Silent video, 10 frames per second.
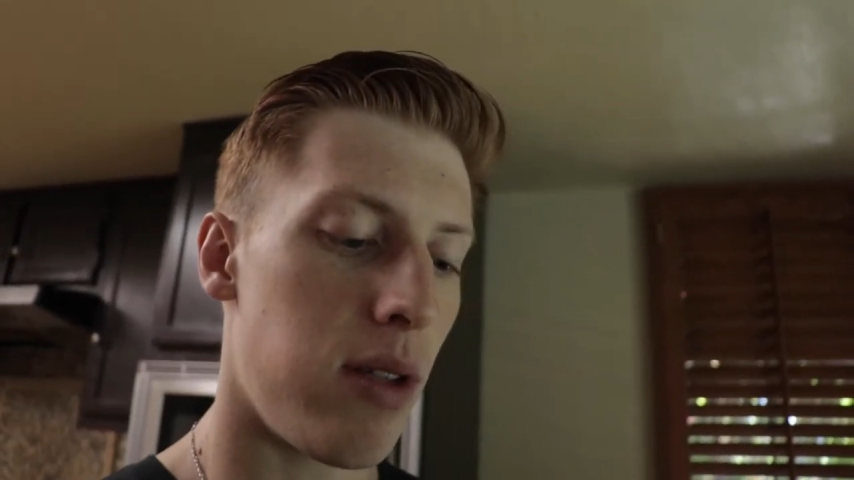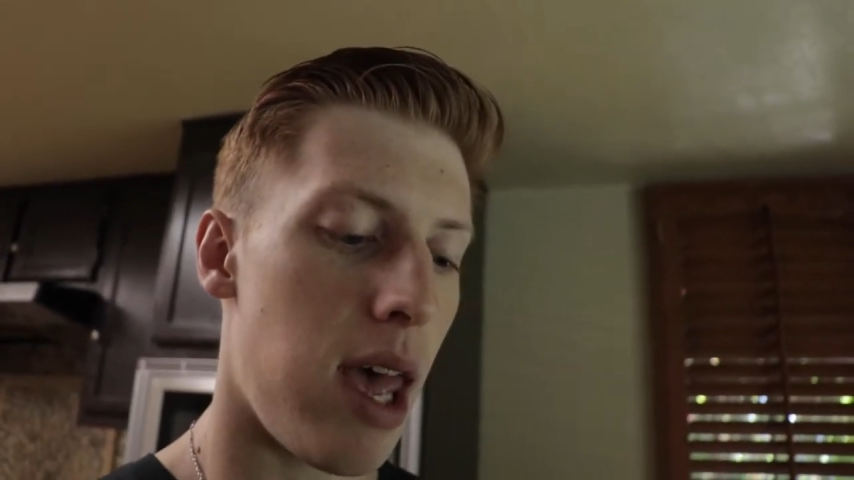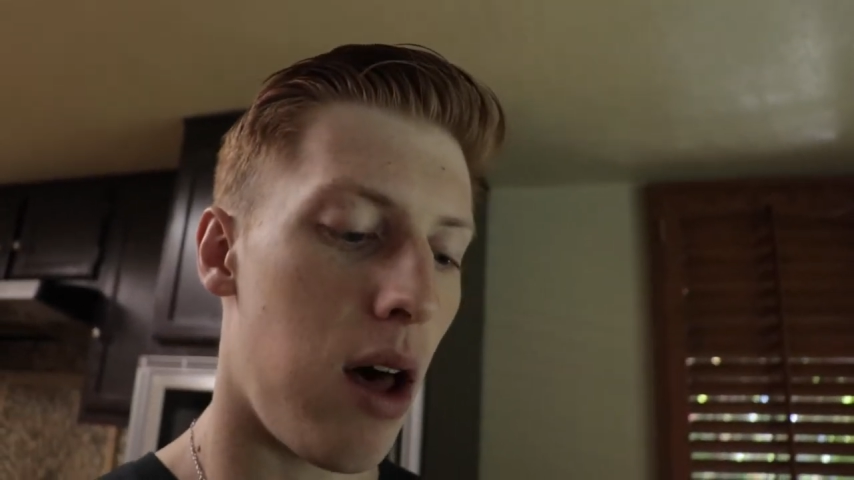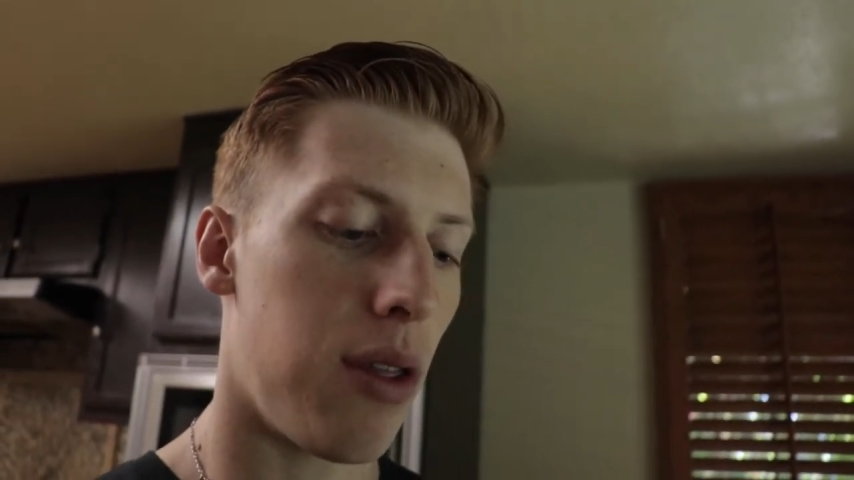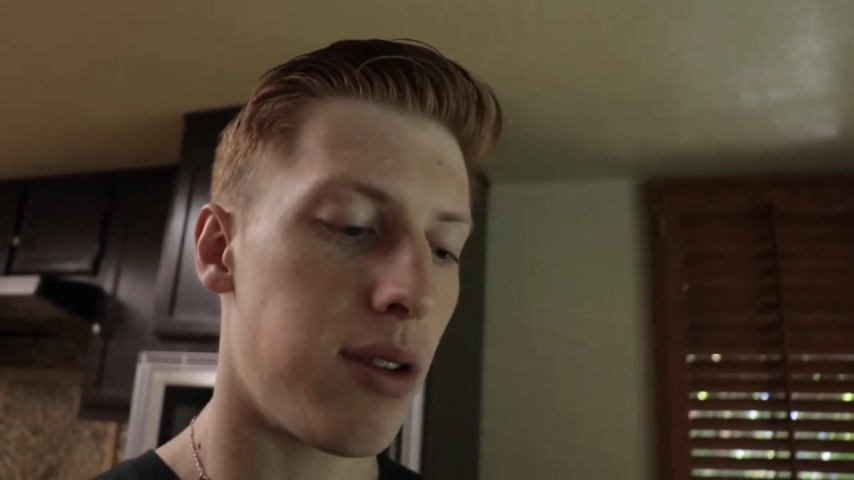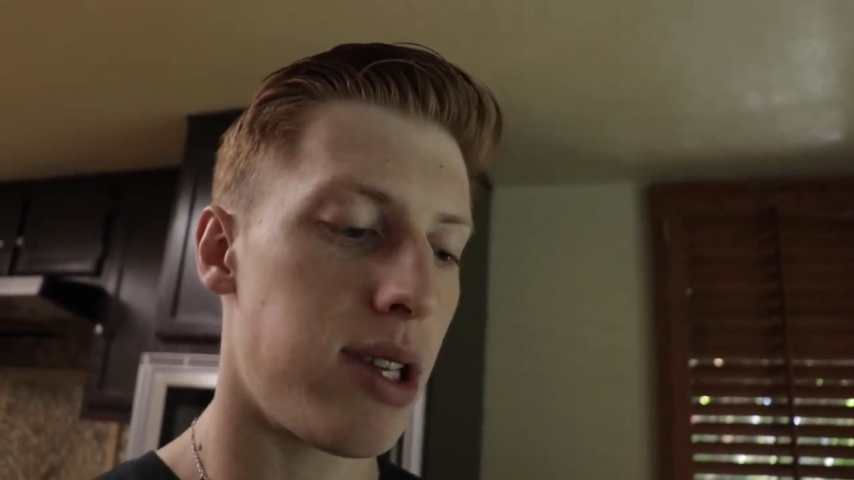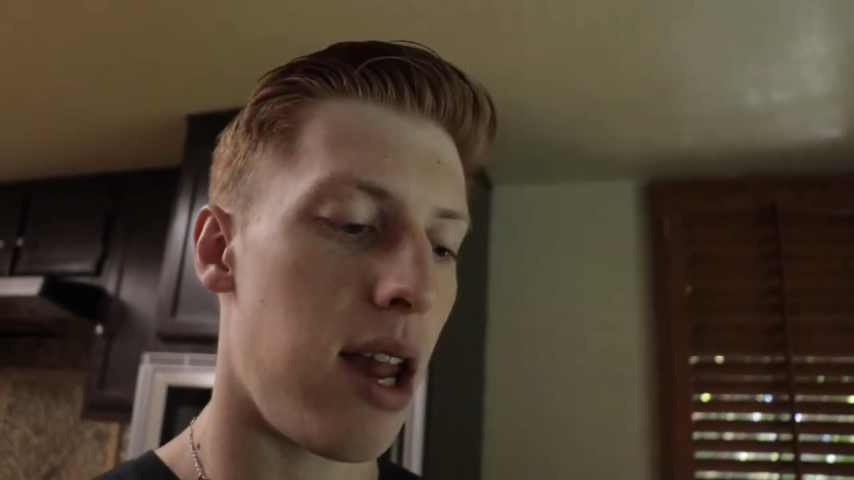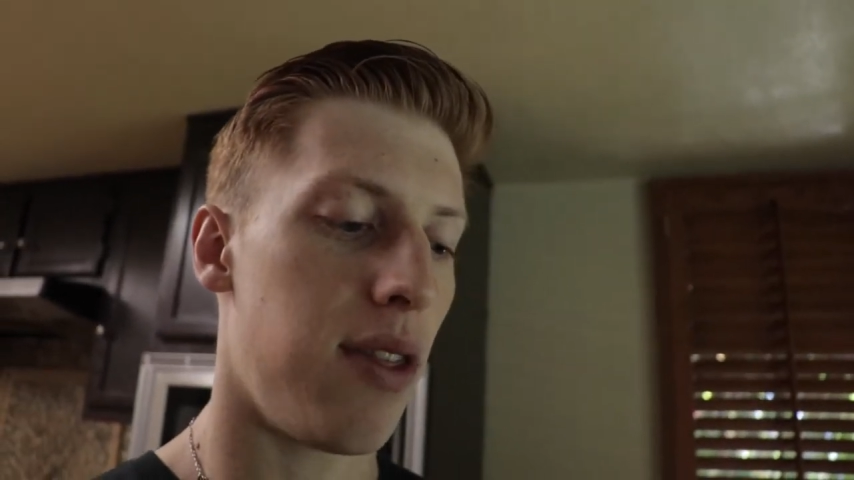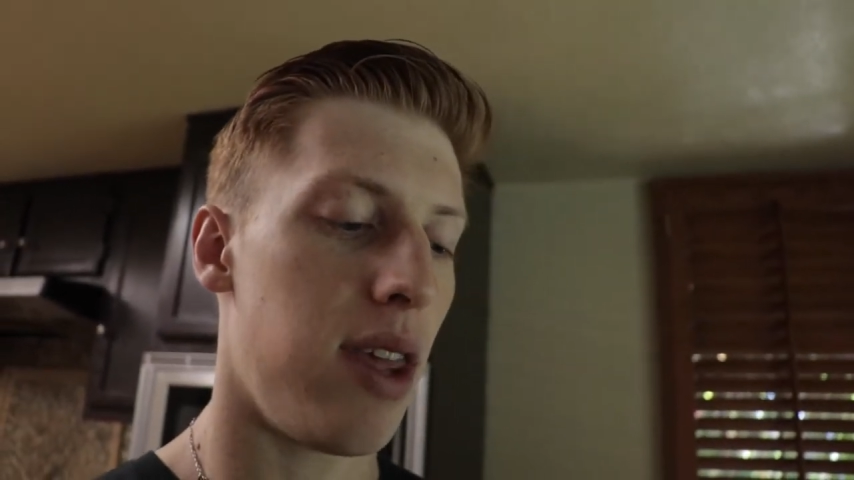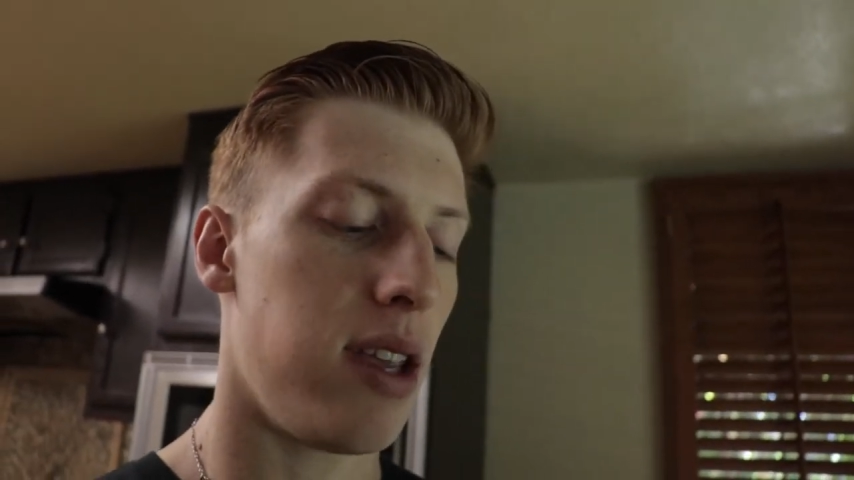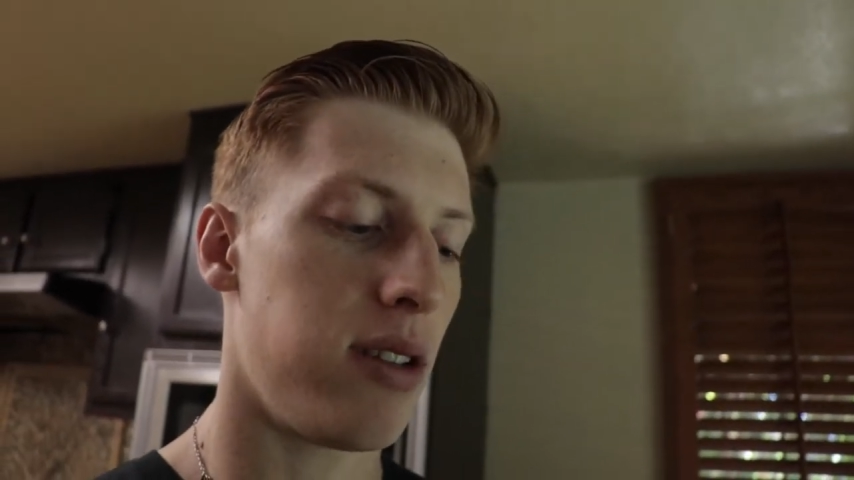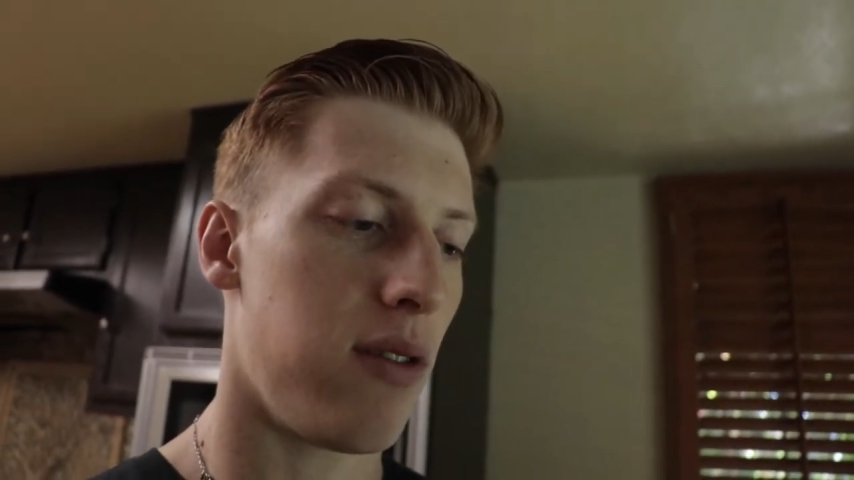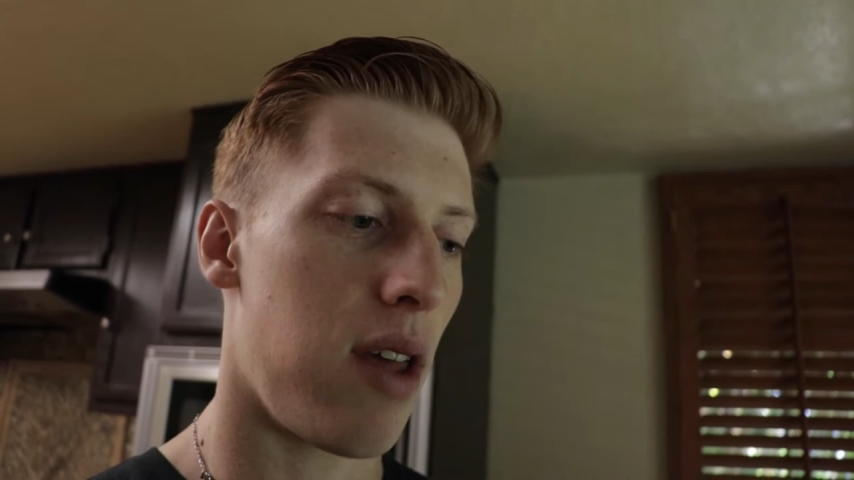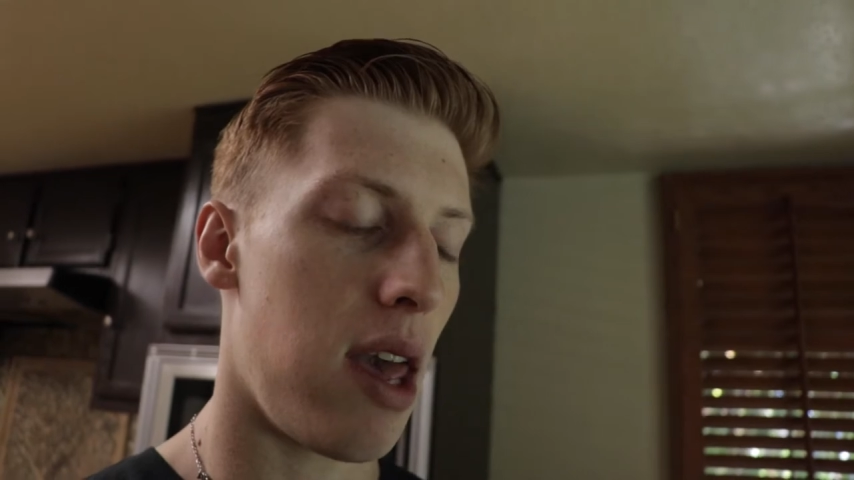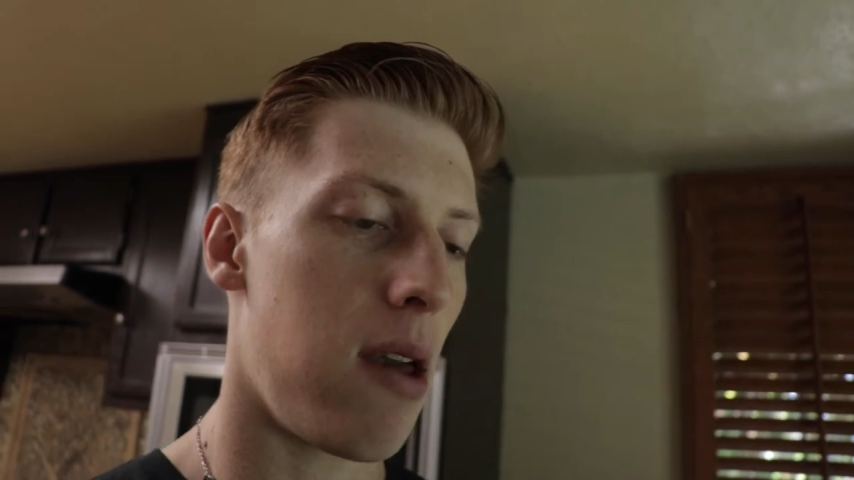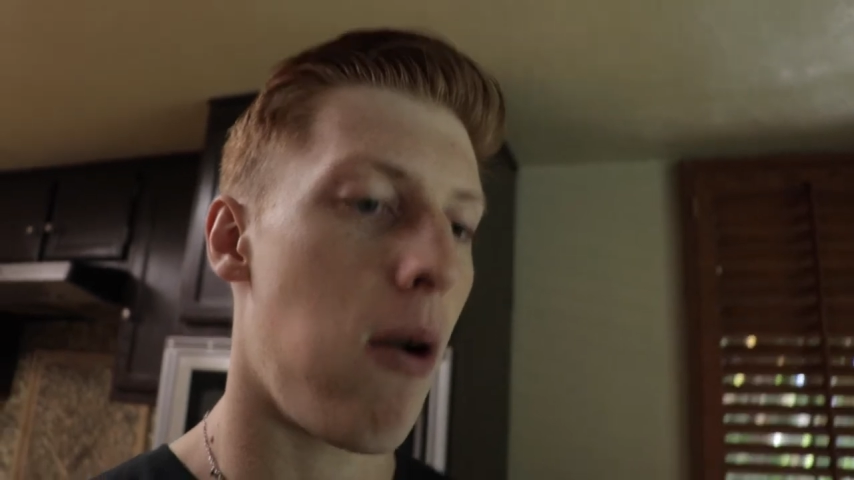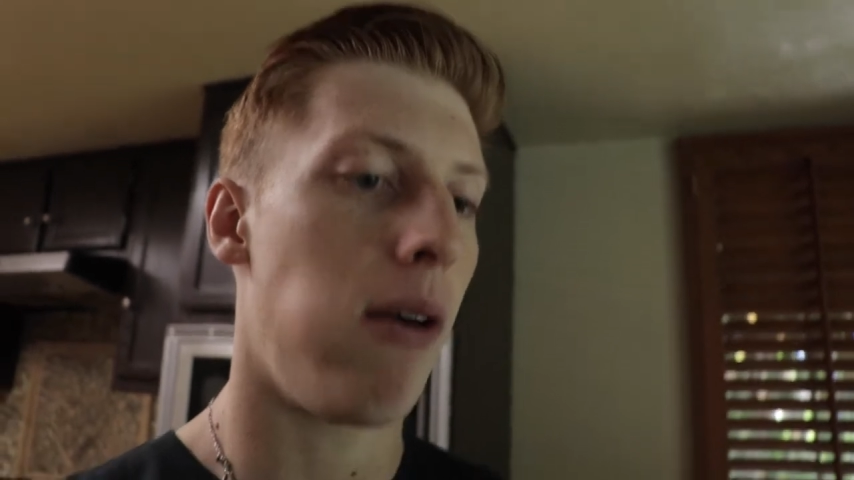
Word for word: health side of things, of like,